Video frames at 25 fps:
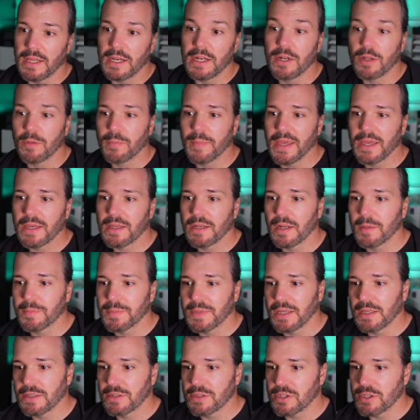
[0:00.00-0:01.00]
and it'll make an
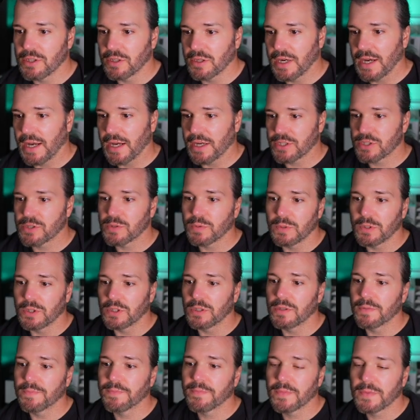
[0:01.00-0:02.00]
update to your
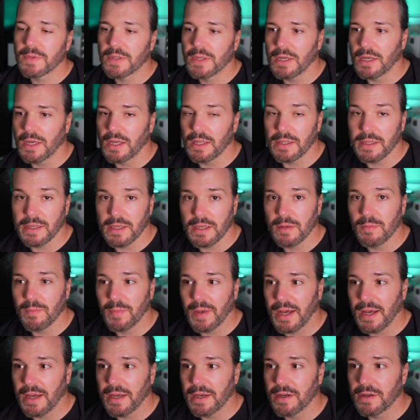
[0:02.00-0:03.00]
actual link
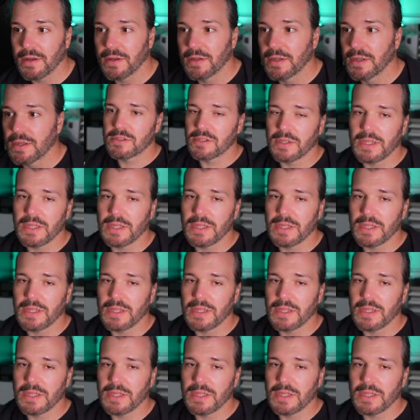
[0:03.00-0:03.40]
in bio.